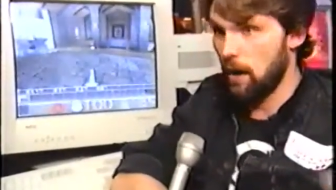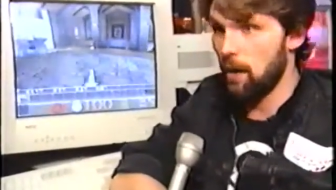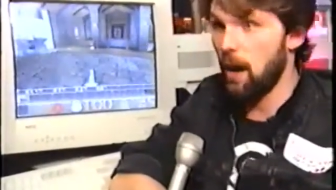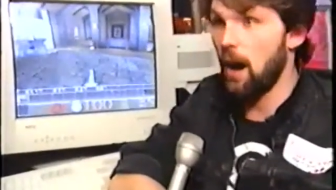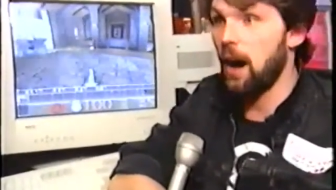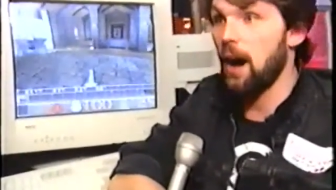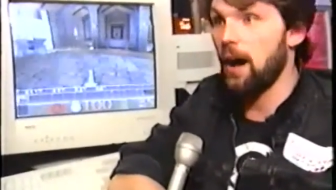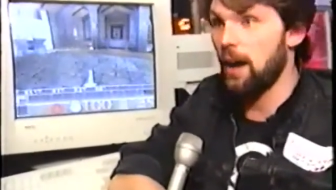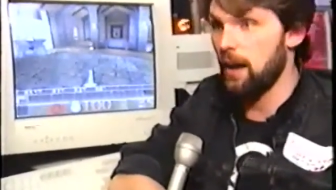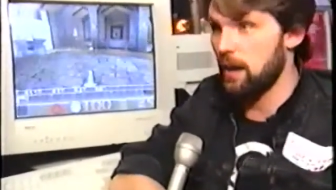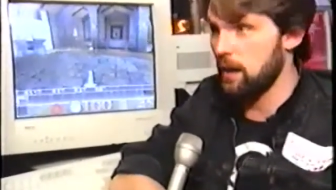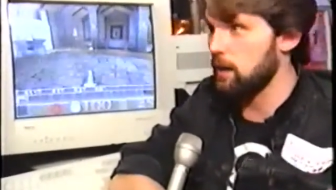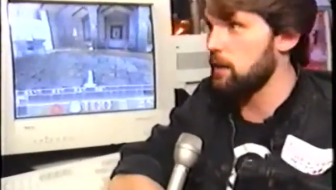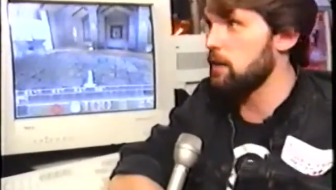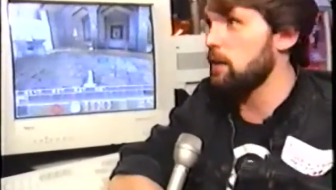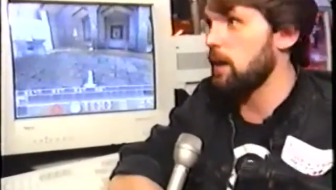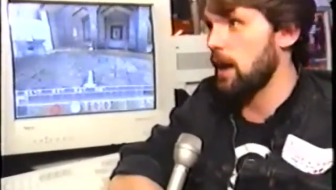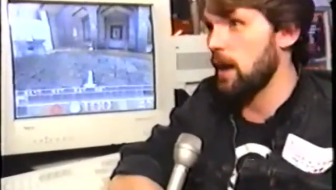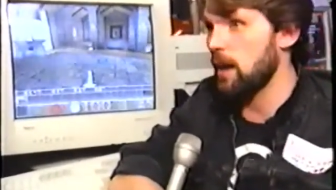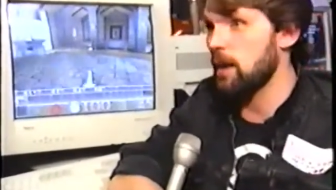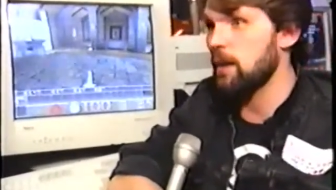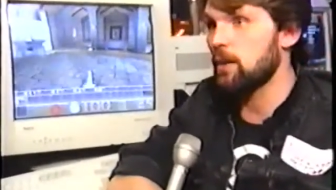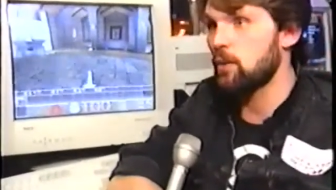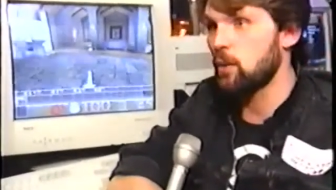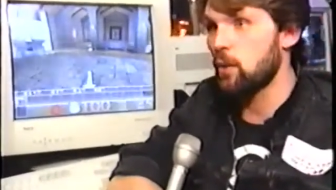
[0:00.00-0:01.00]
I and,
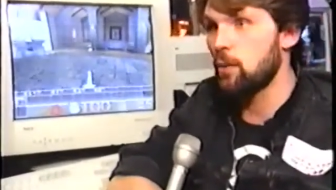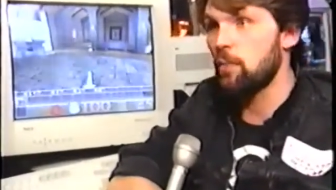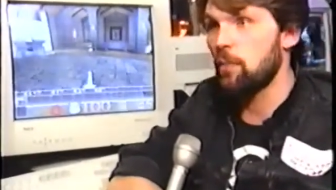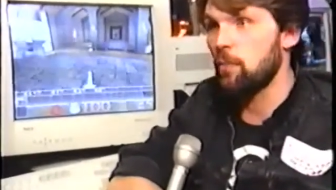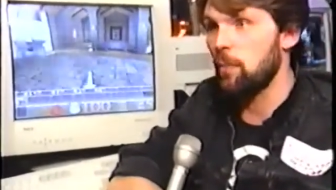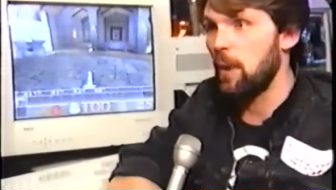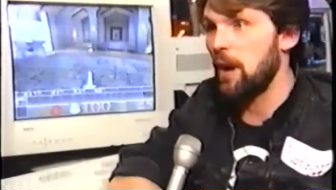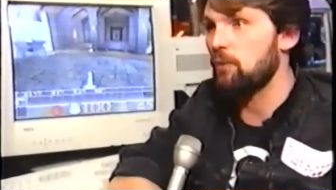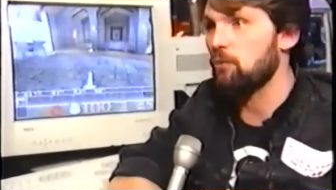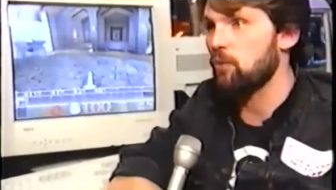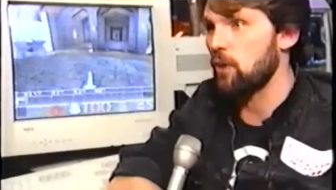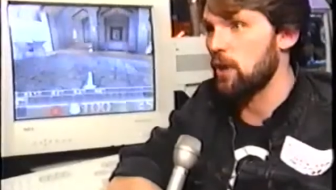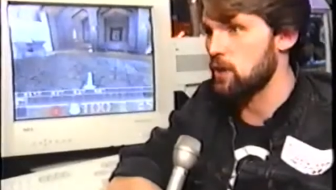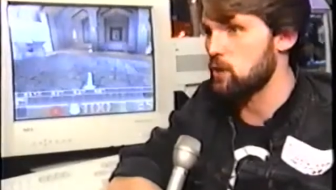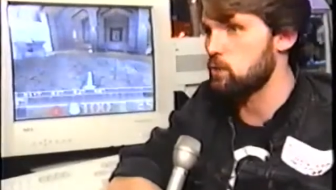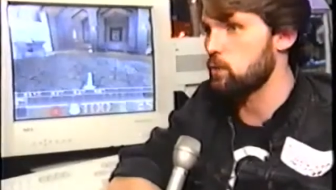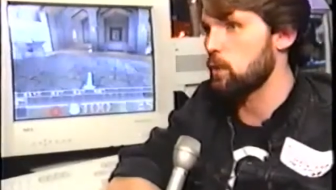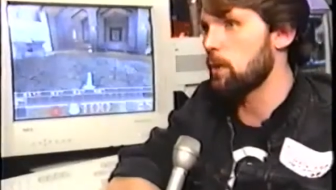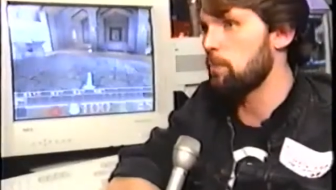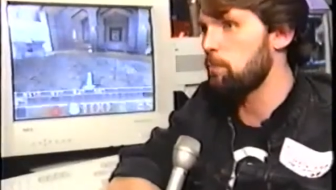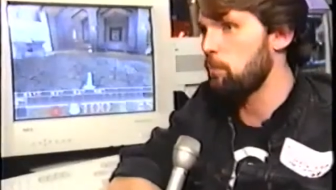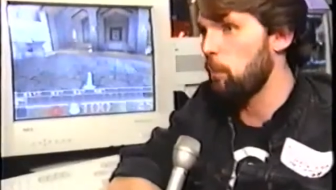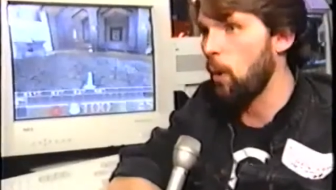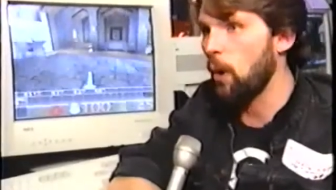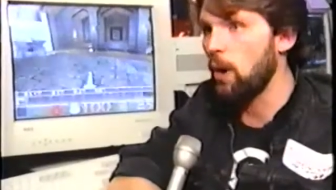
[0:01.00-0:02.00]
and a group of my friends
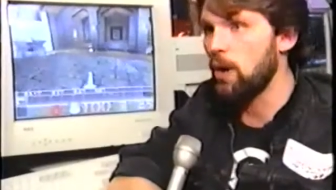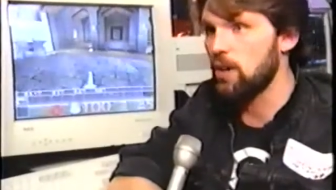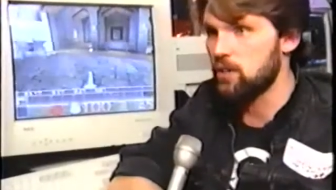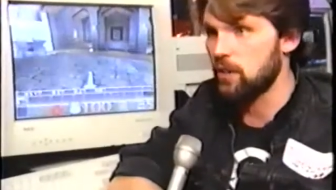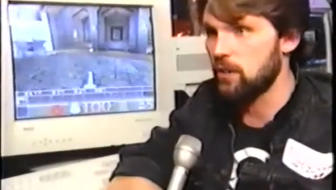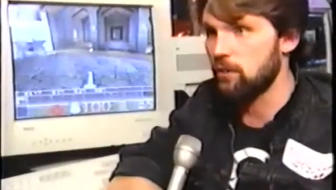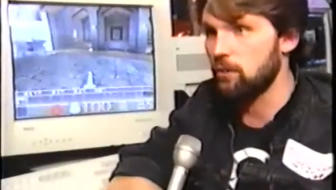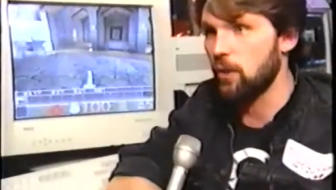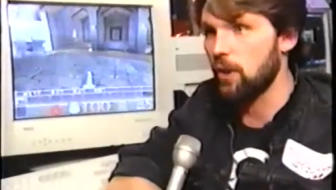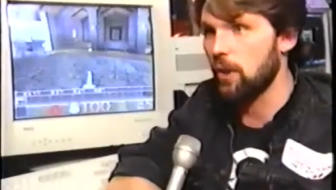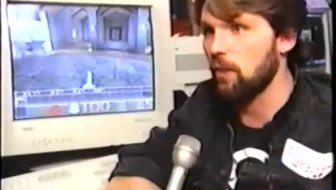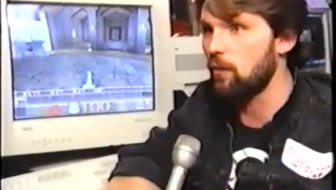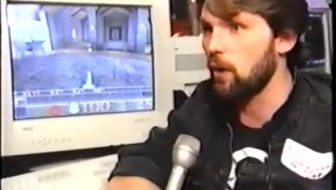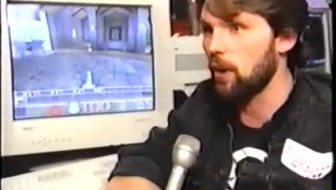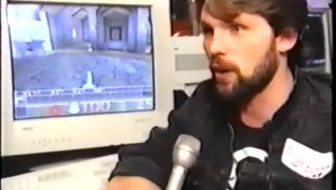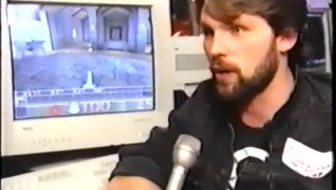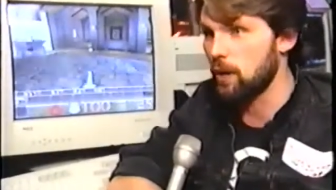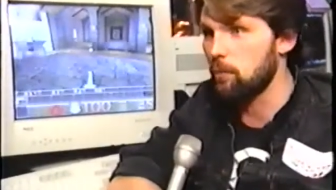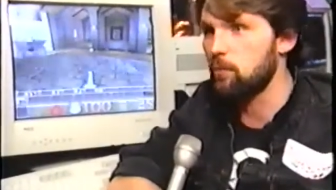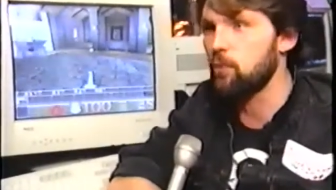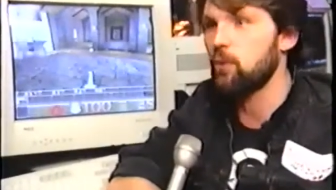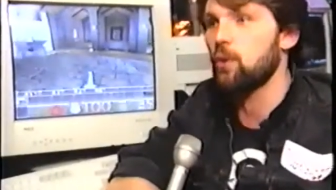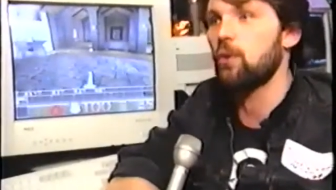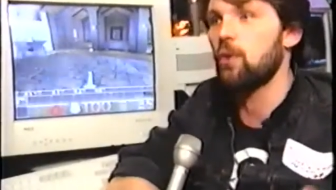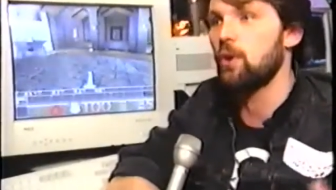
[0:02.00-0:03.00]
were poised in front of our
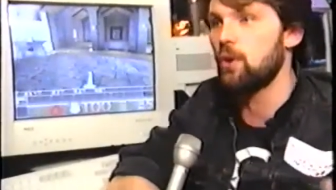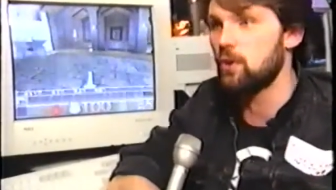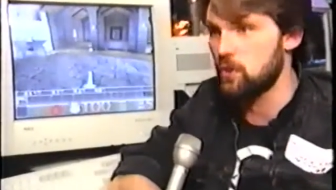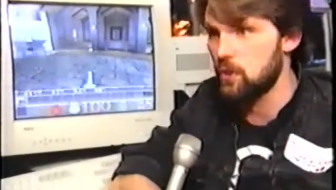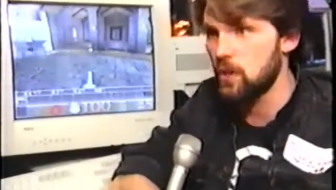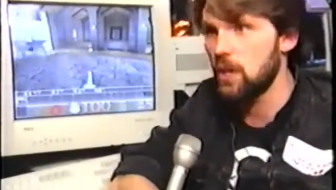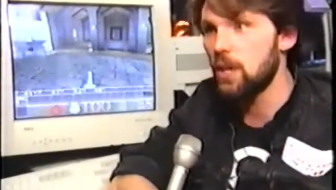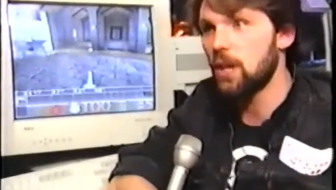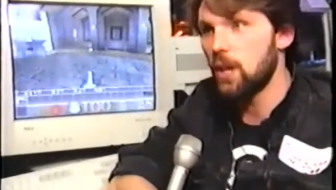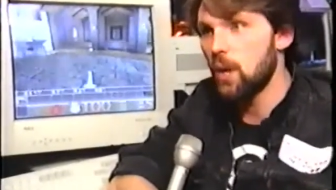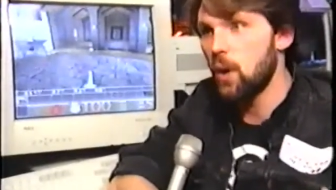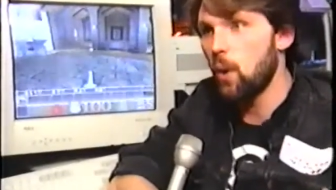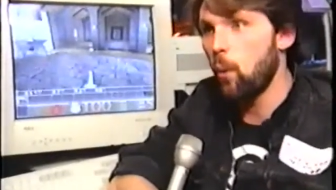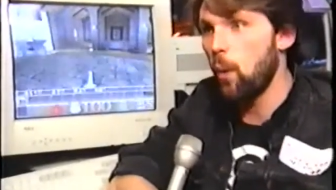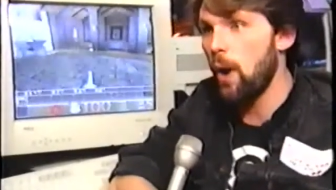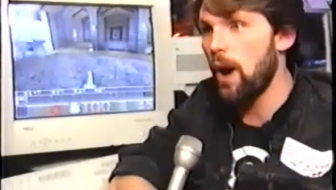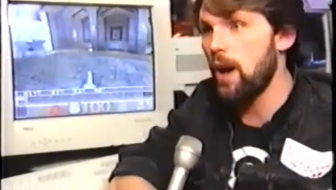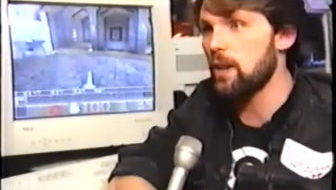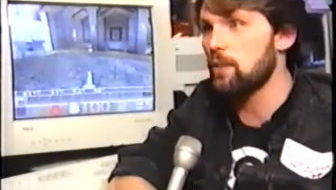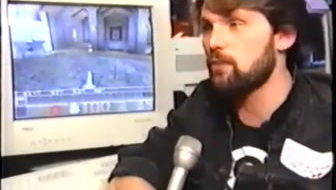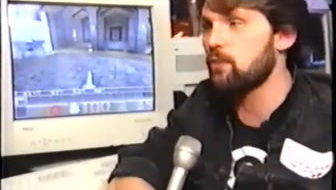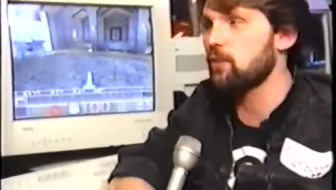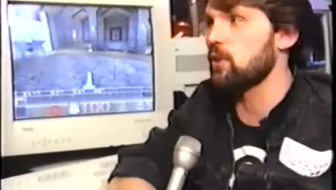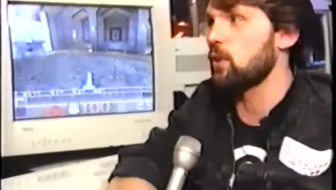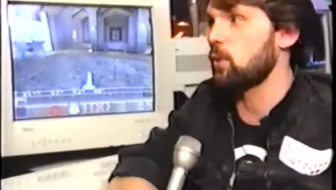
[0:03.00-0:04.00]
computers
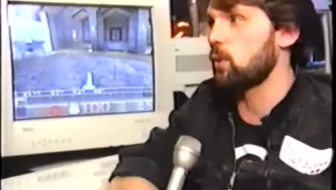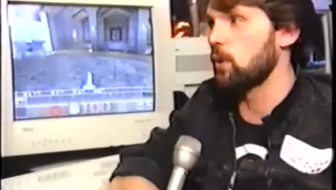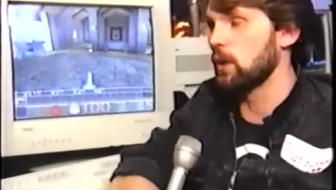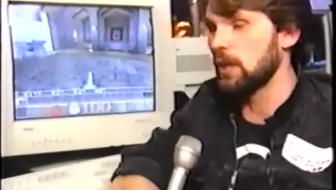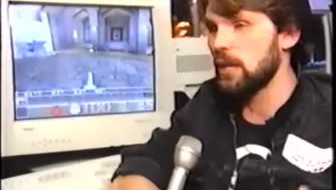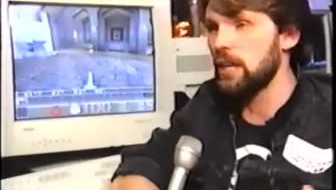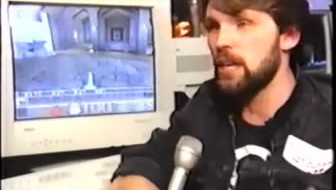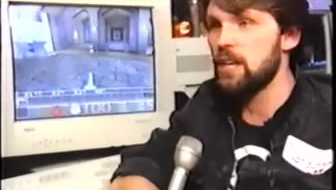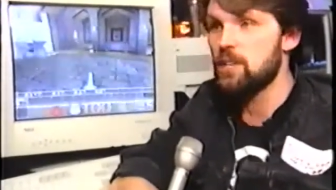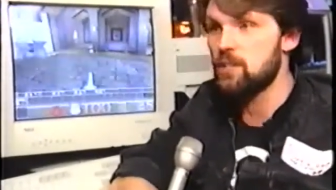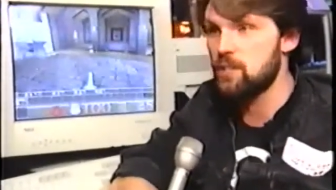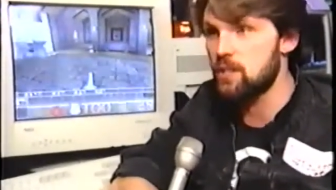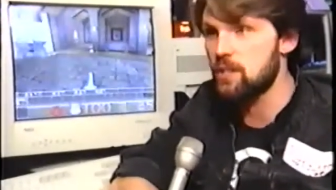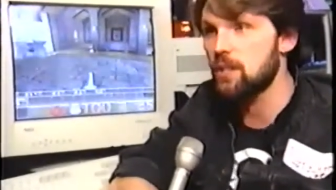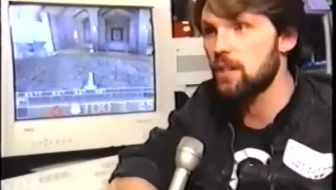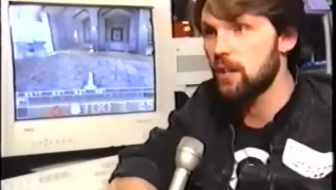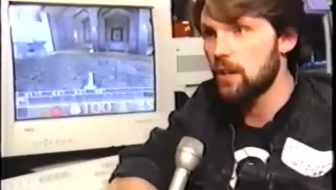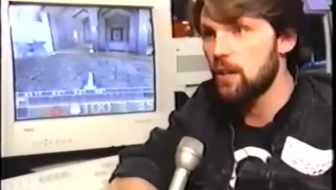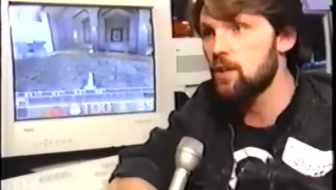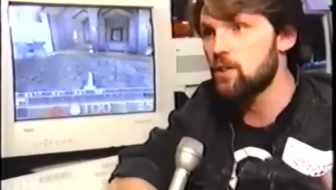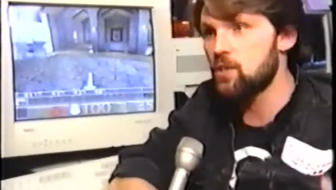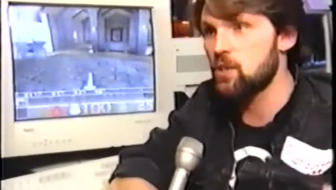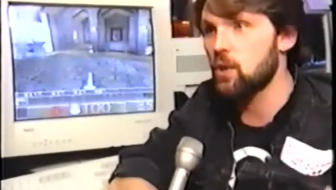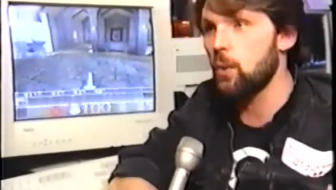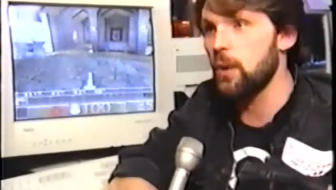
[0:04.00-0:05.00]
waiting for the release
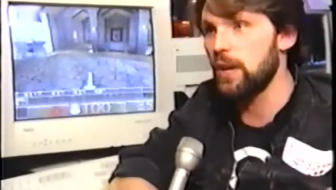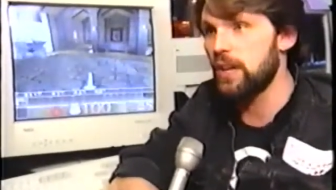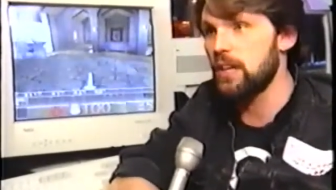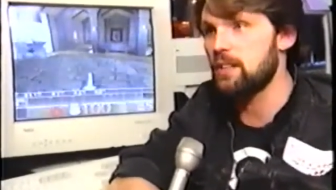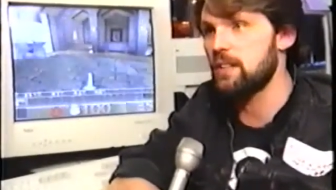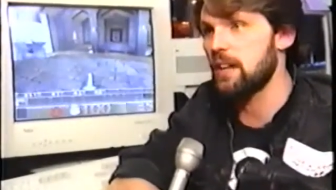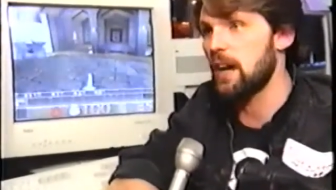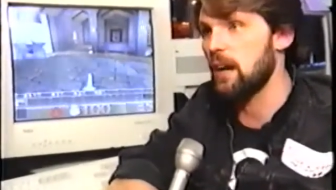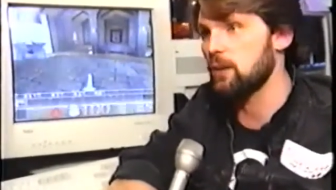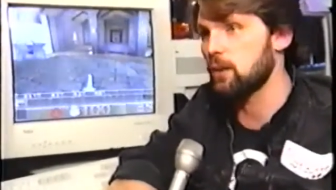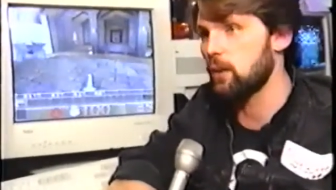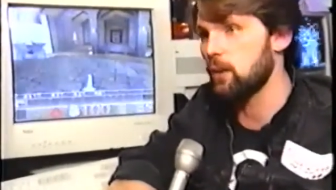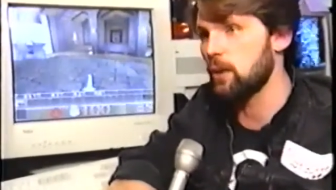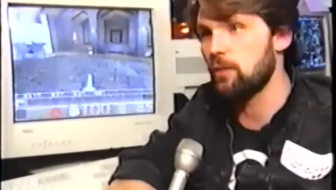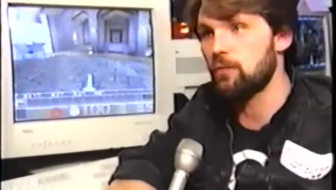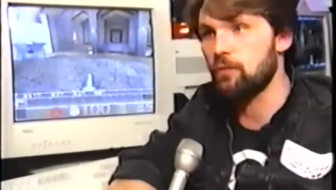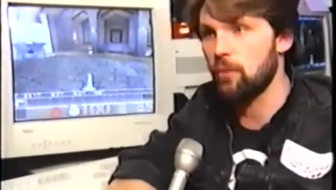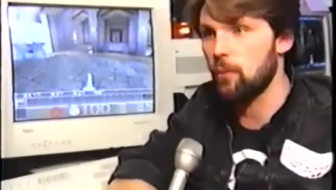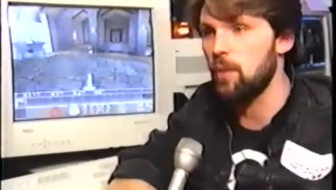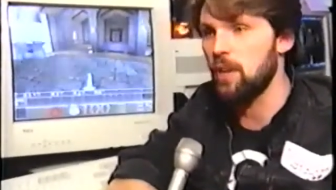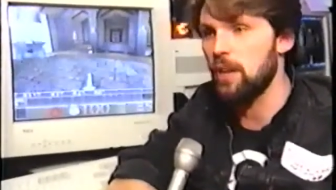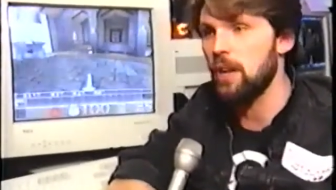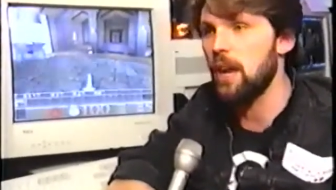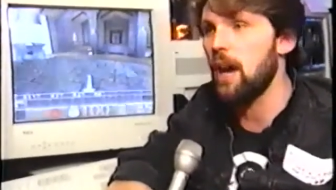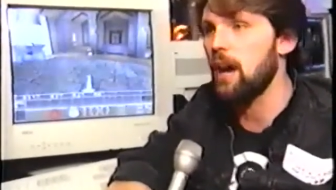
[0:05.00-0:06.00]
so we could download it
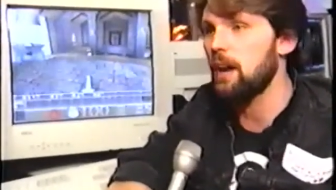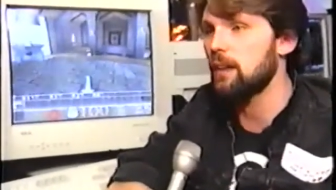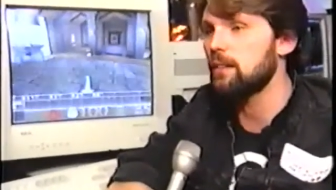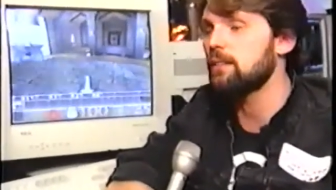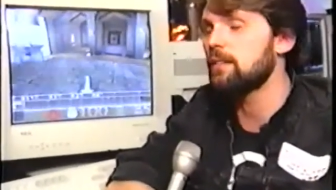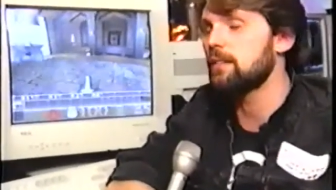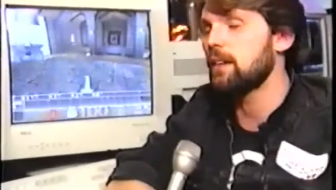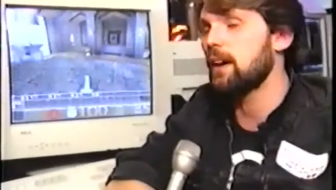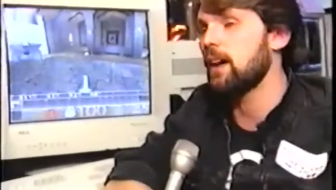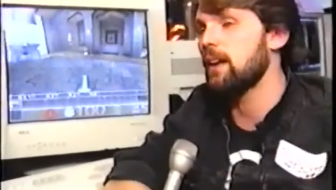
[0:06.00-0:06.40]
from the net.